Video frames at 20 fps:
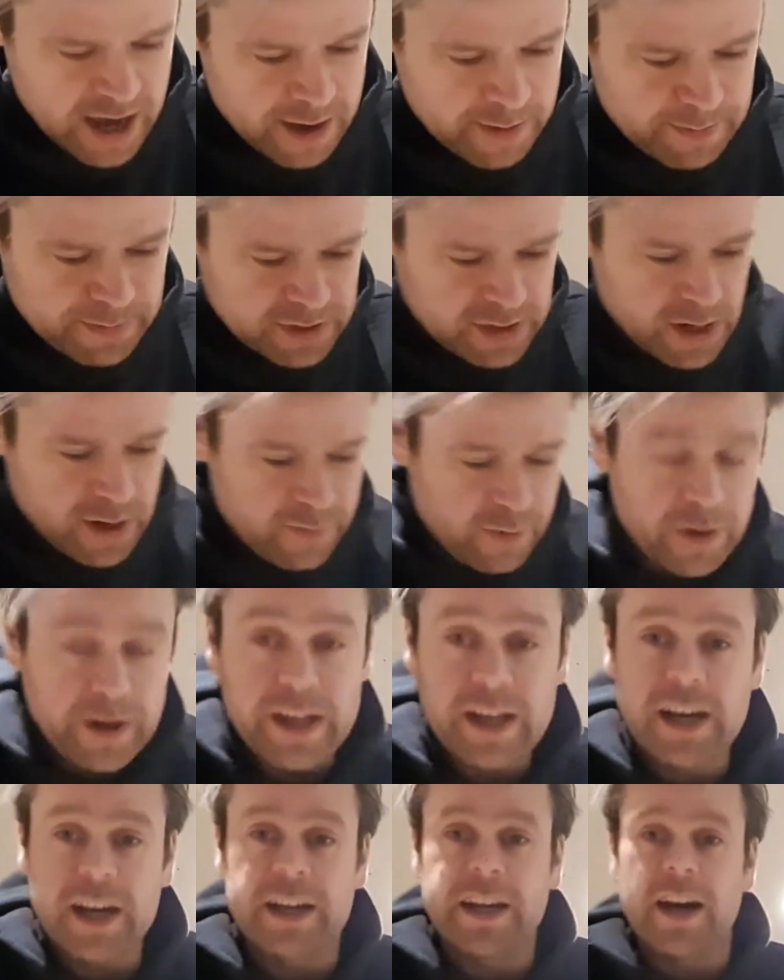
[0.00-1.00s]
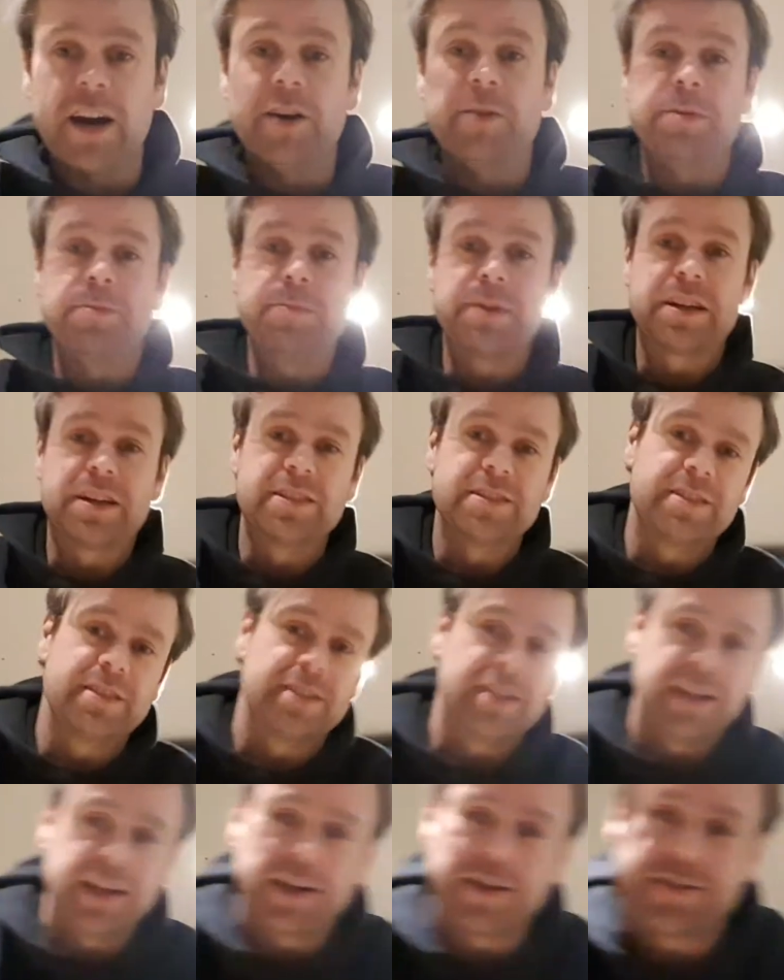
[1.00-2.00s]
So I've already cut it open because
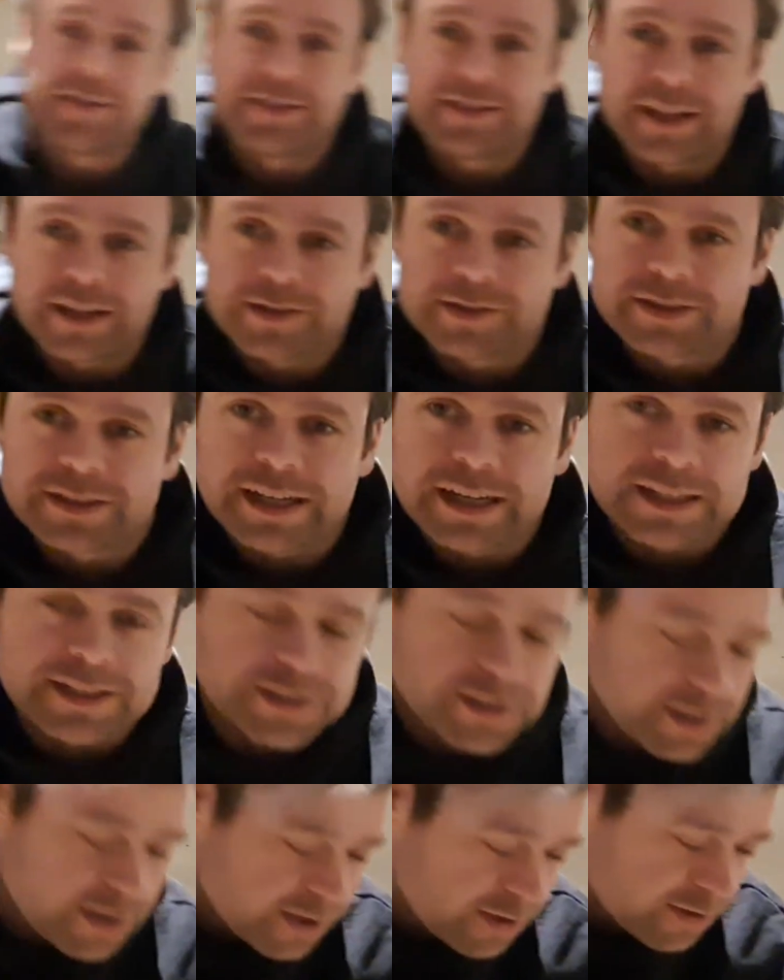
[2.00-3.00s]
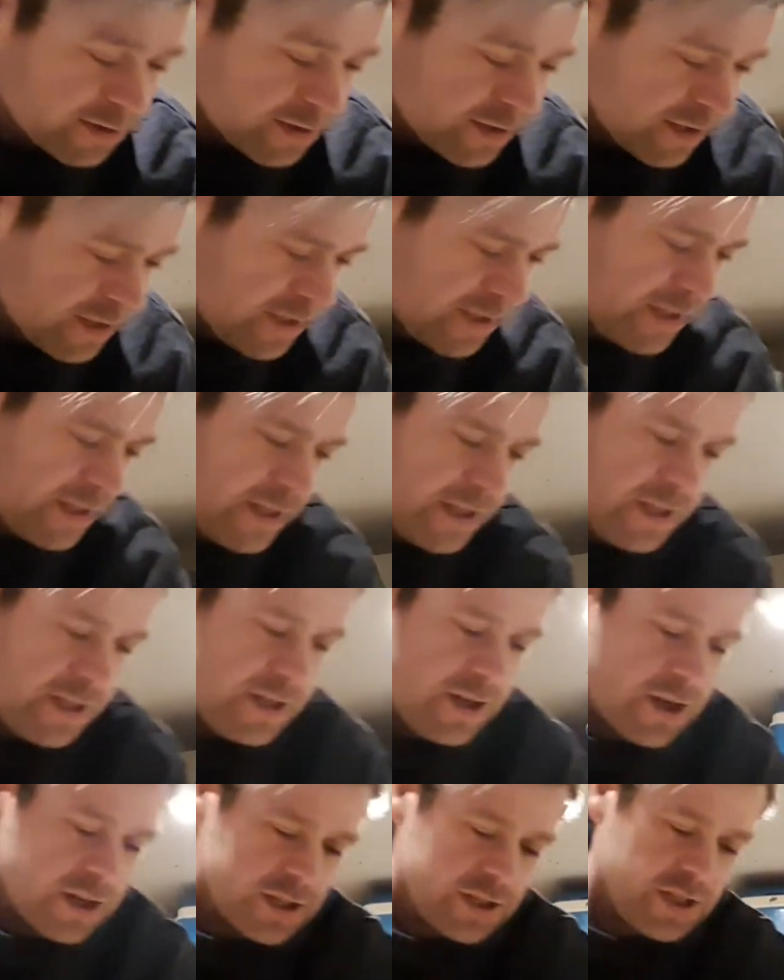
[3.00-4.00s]
it never take too long
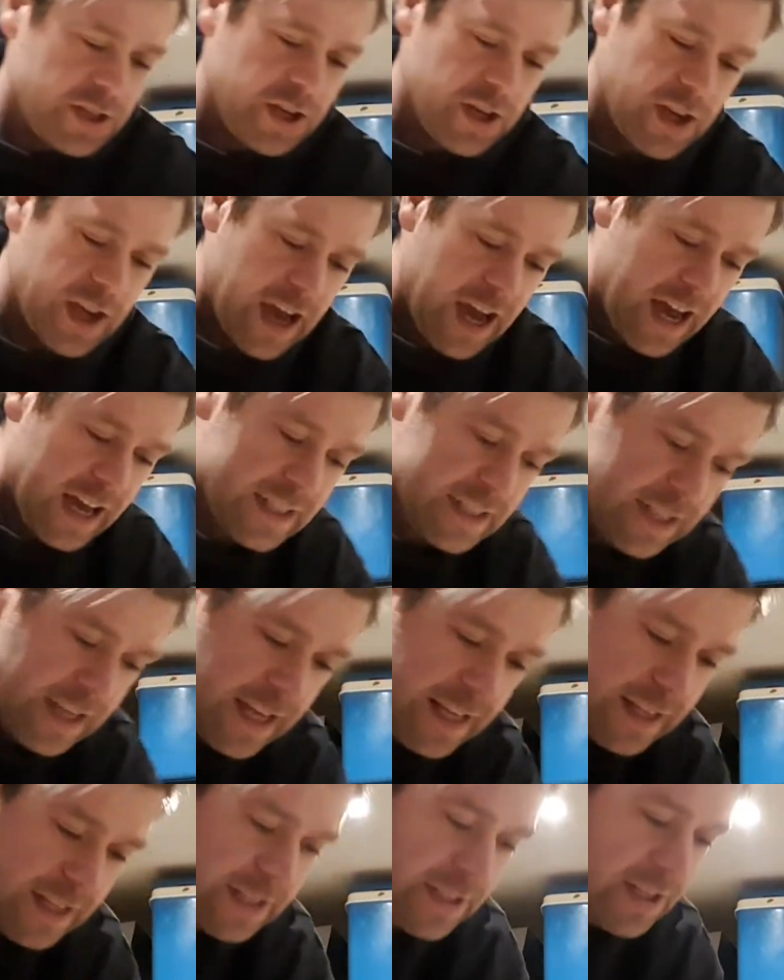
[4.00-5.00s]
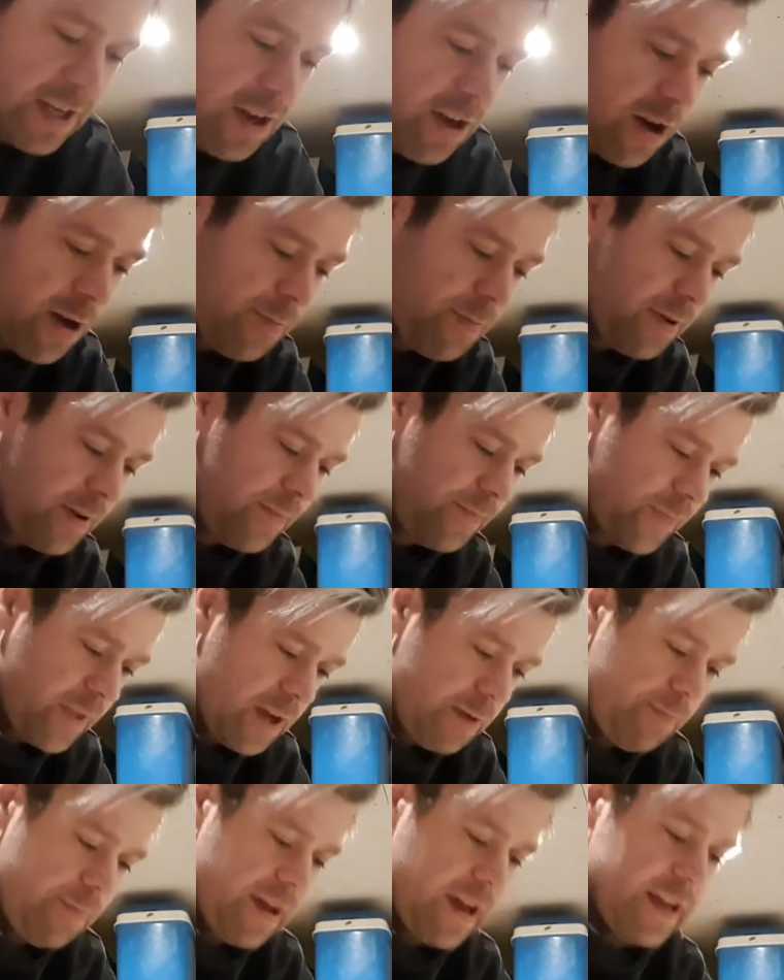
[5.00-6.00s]
not to. And in the top,
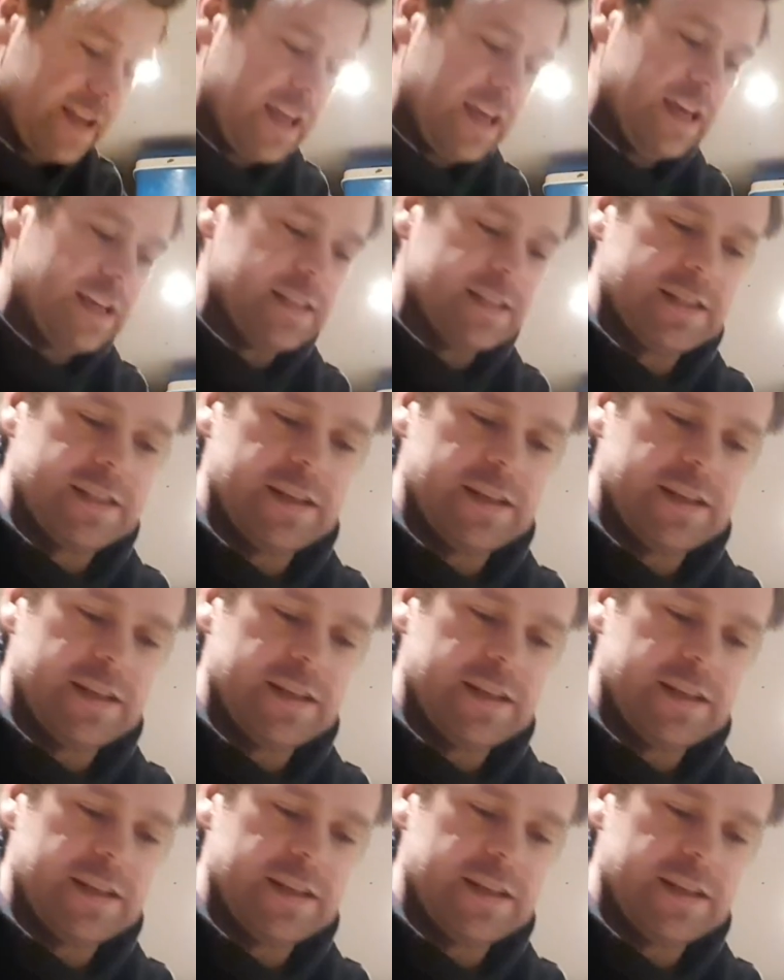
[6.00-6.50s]
unpack this.